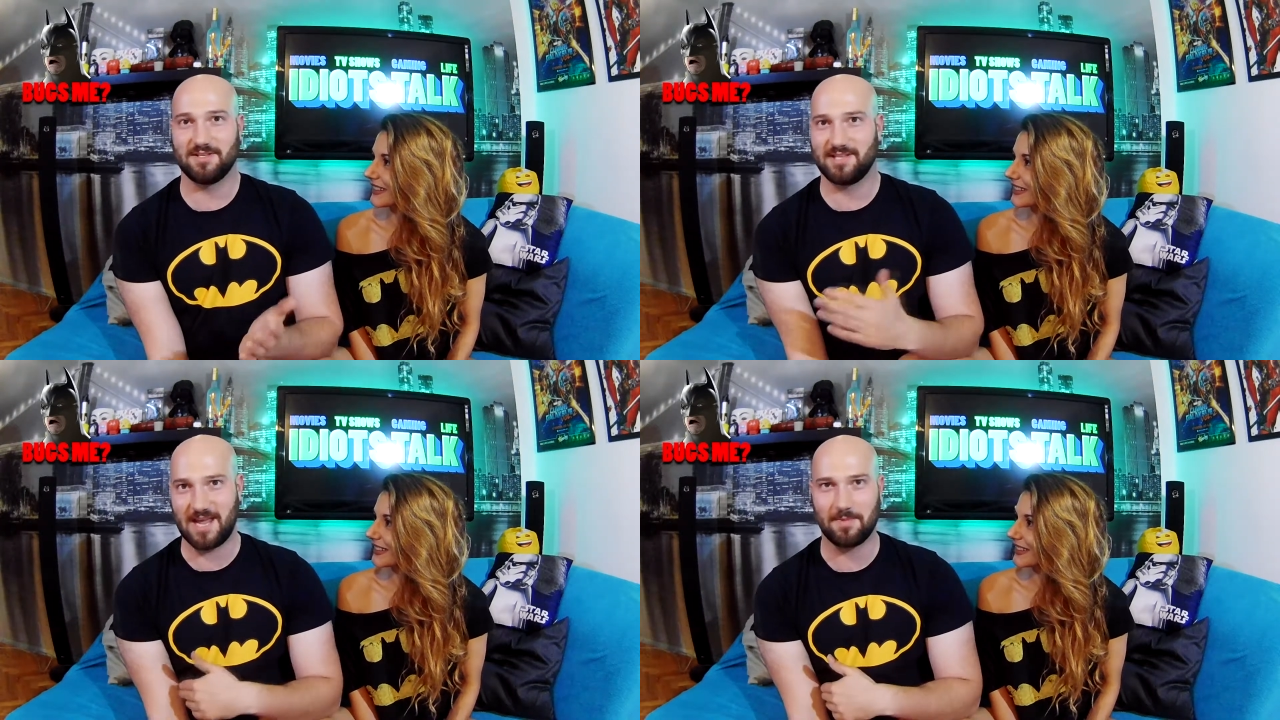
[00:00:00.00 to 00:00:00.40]
Speaker 1: the
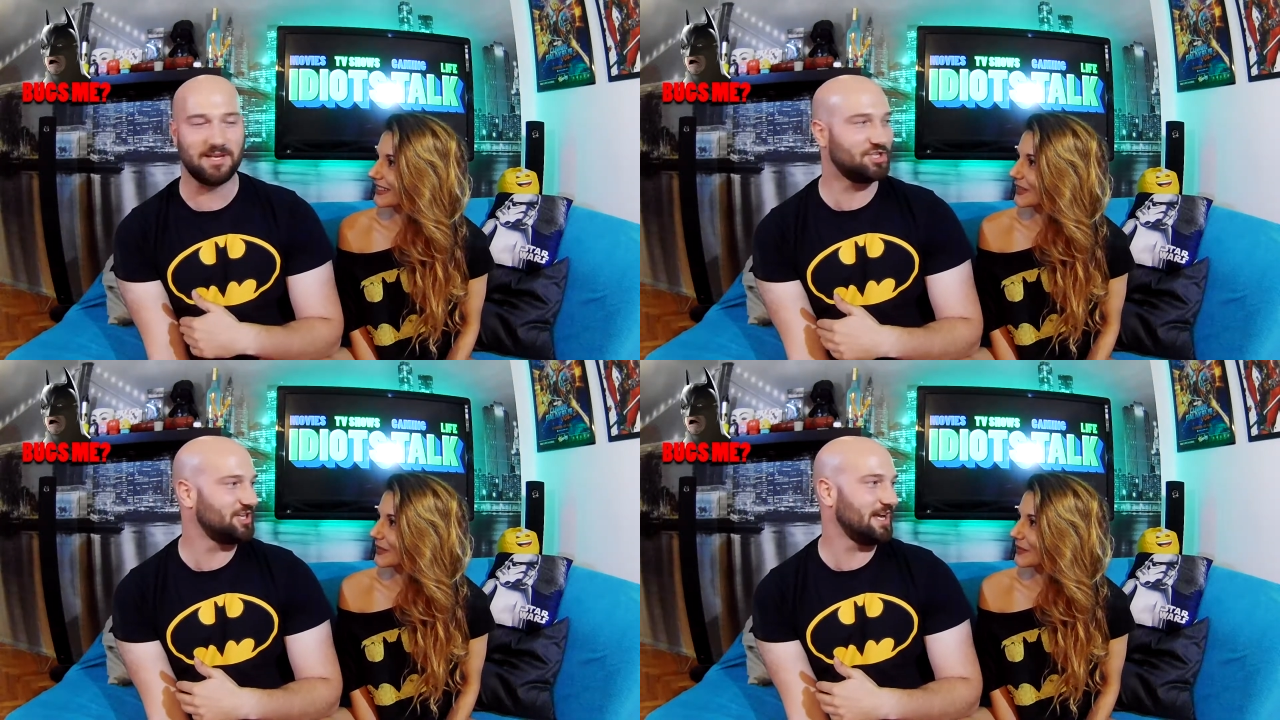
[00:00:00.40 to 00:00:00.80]
same
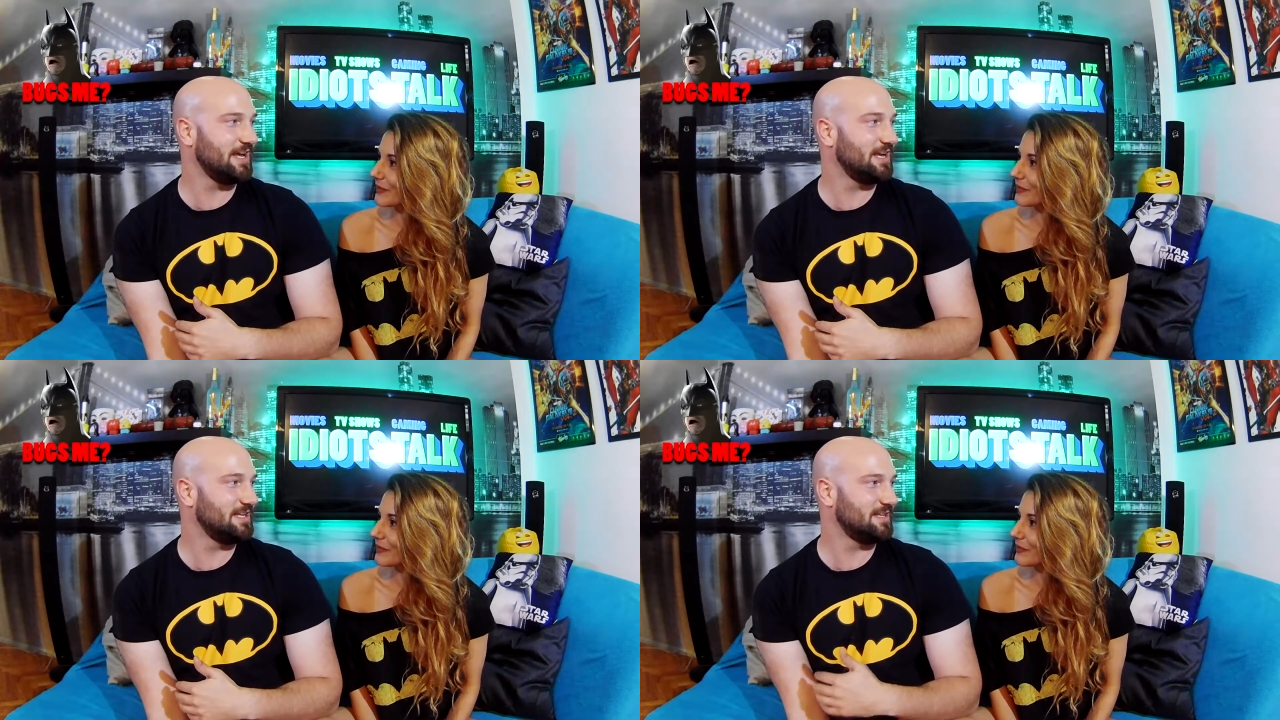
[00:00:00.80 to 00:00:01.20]

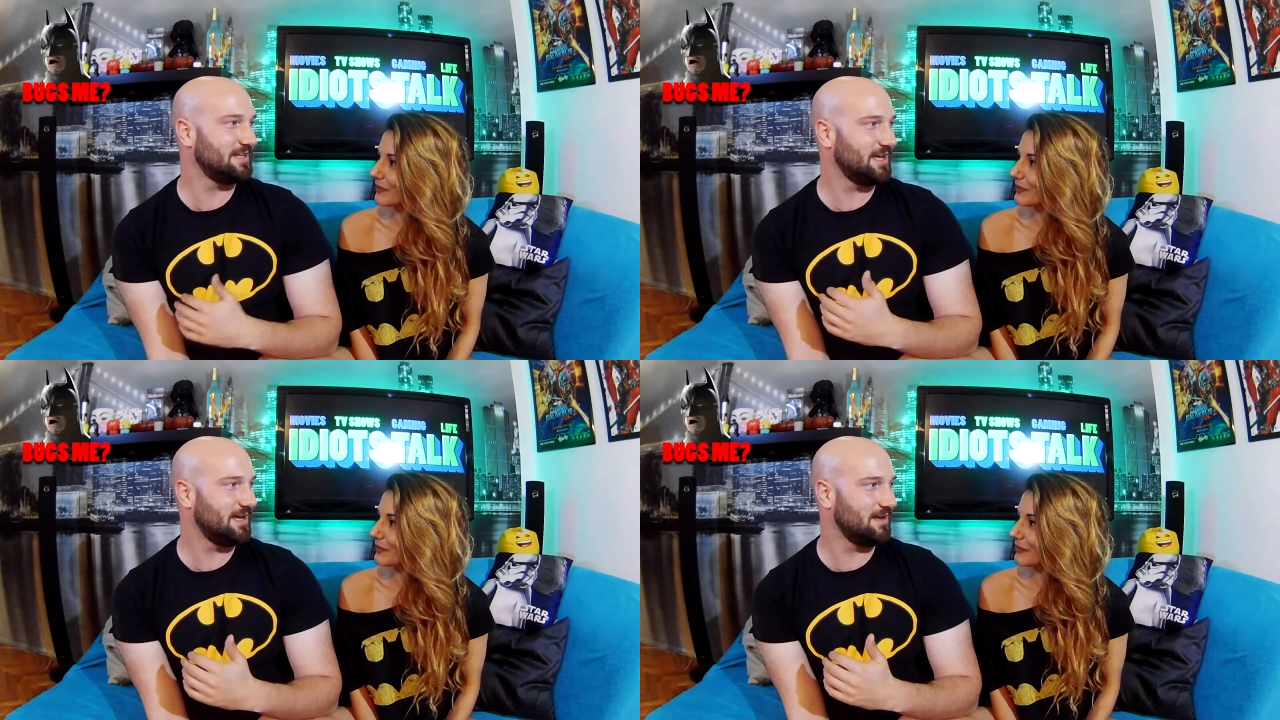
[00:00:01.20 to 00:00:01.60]
cliche that
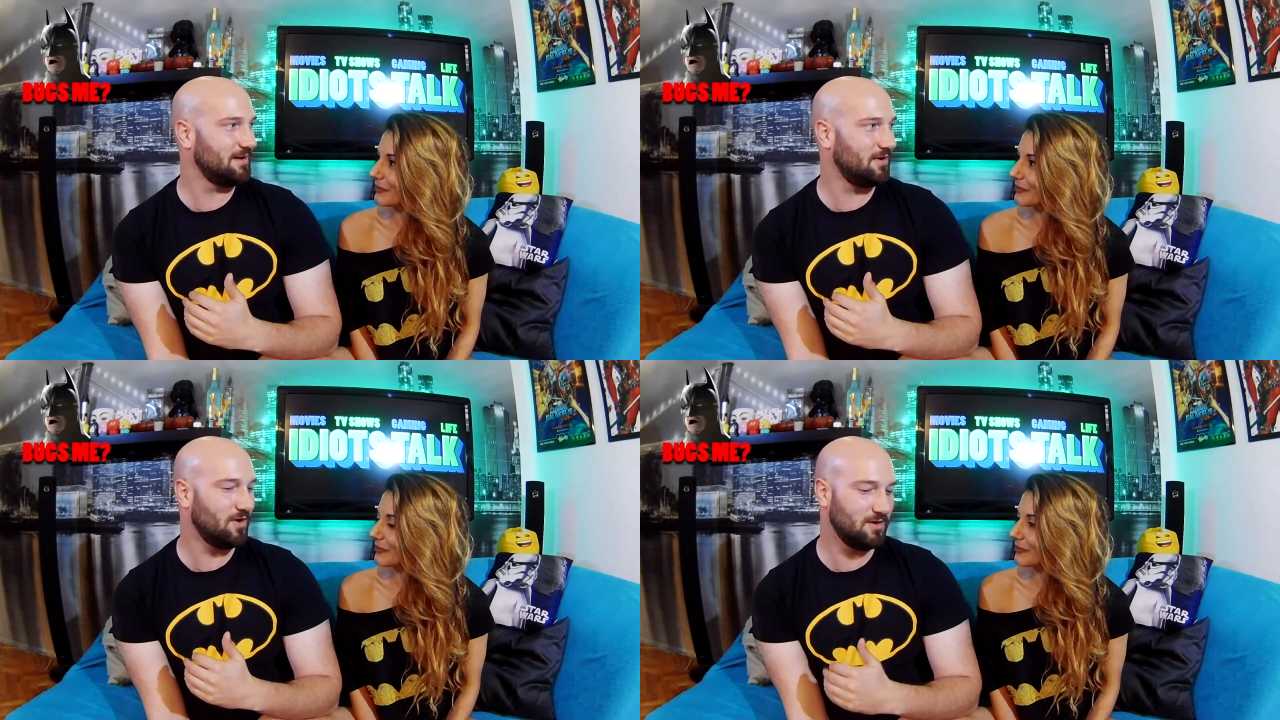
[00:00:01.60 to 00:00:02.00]

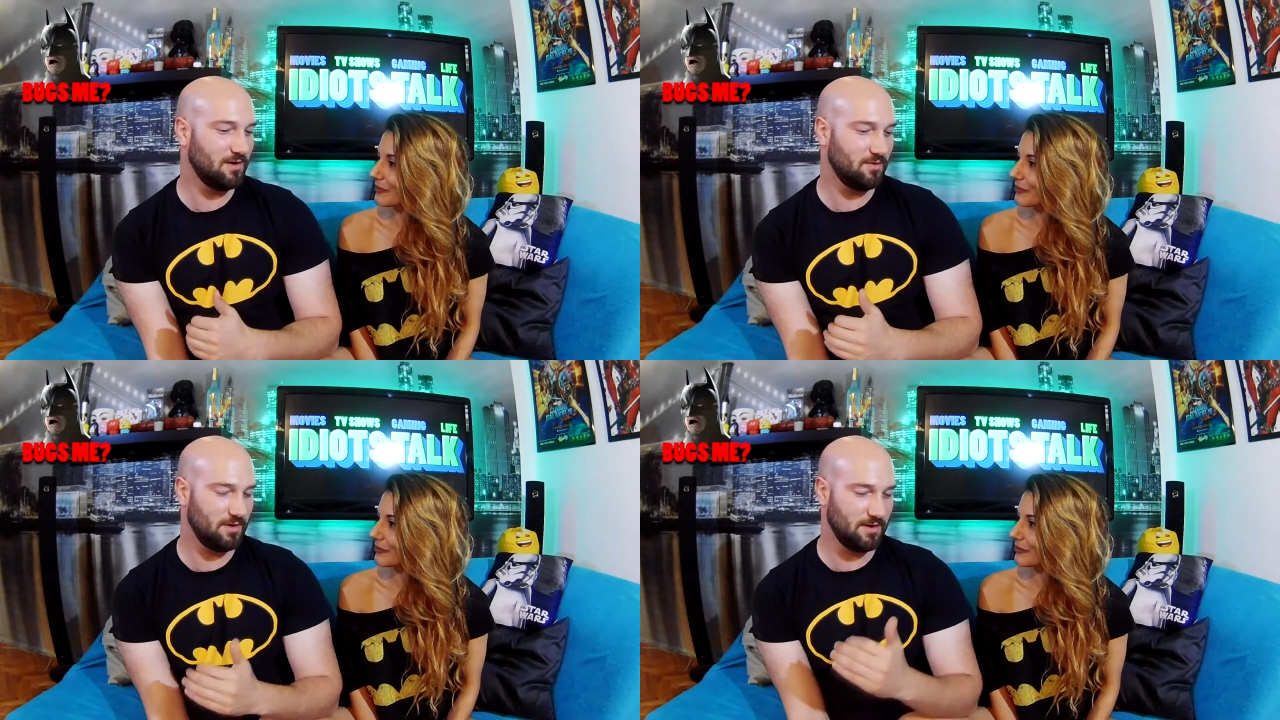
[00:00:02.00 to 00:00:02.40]

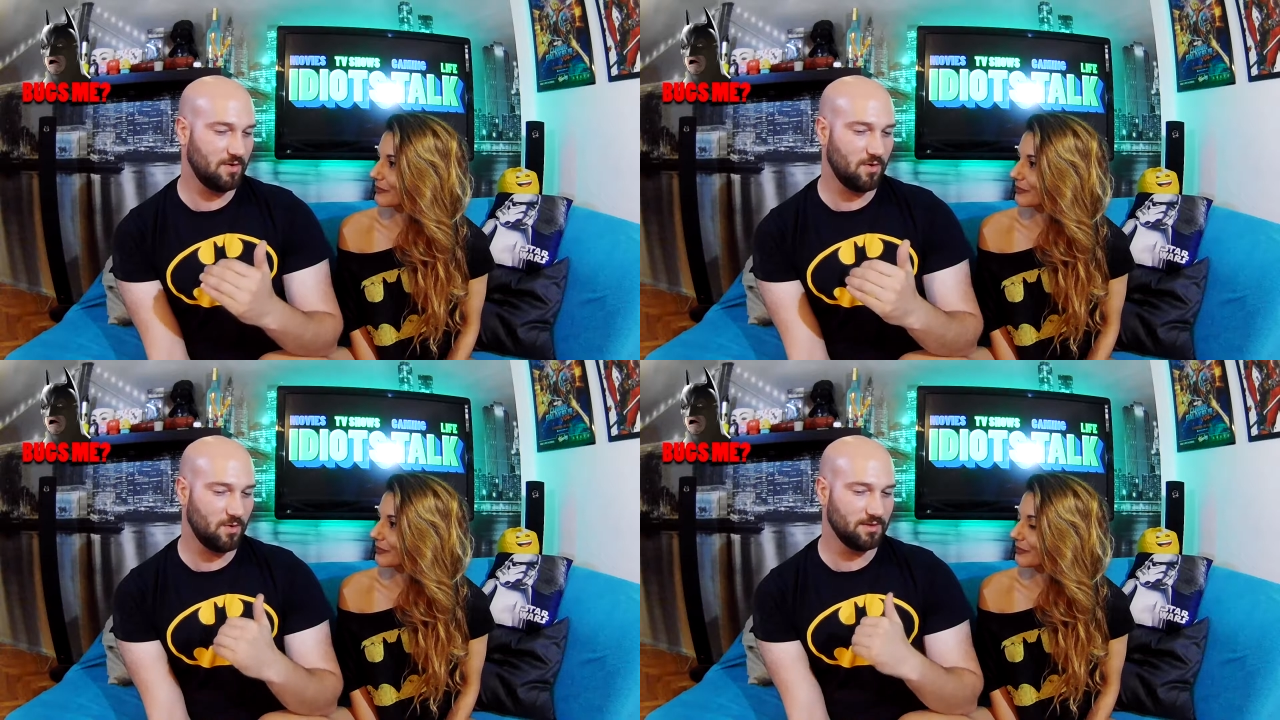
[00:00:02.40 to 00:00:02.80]
uh,
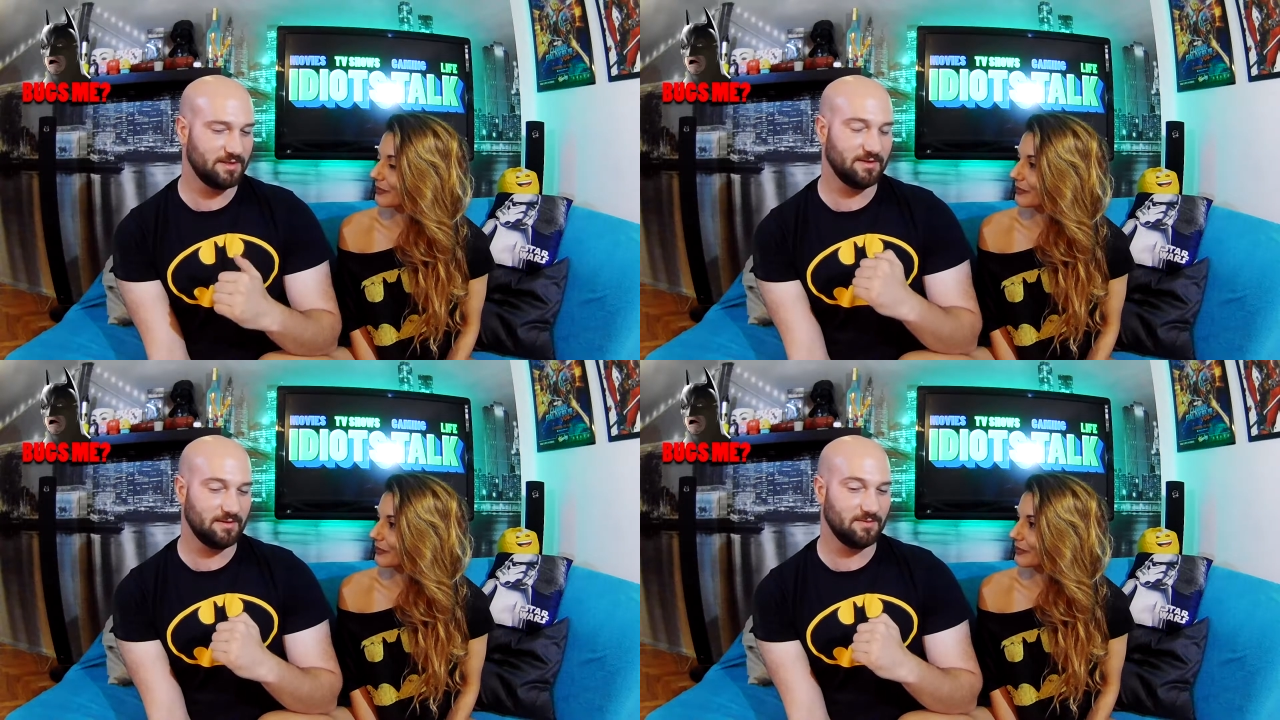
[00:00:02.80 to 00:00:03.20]
all
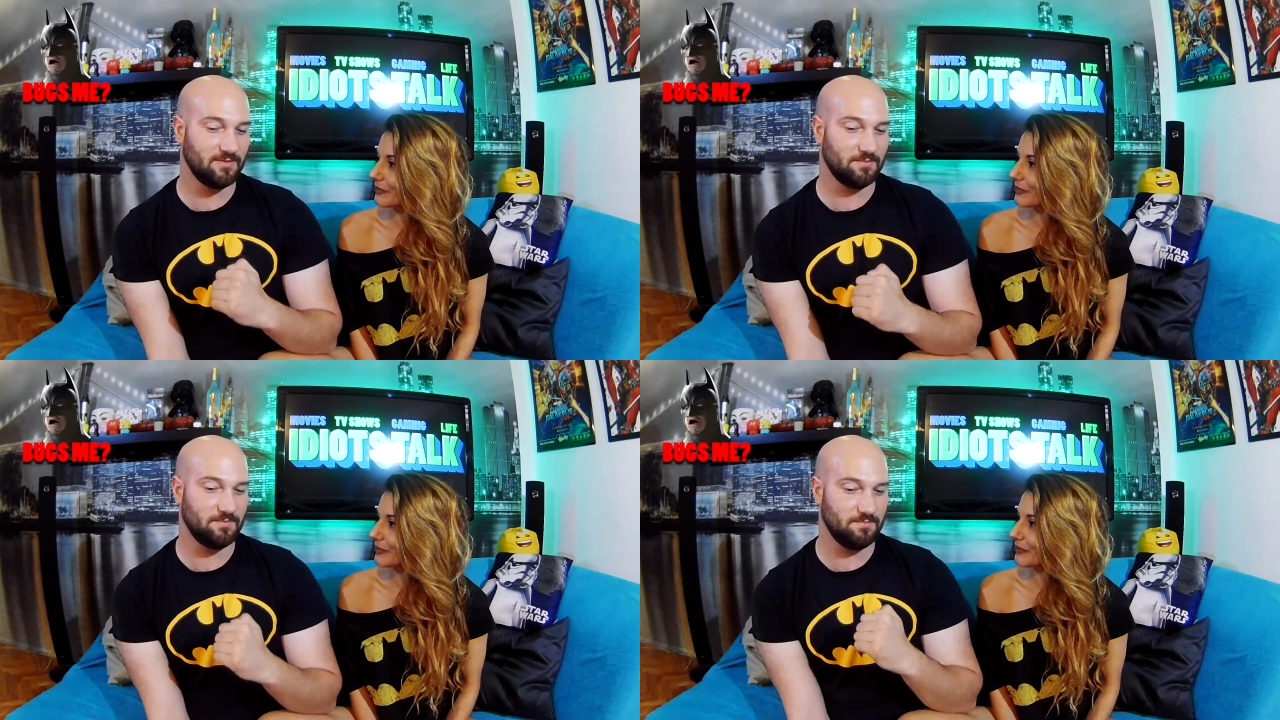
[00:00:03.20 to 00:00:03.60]
the,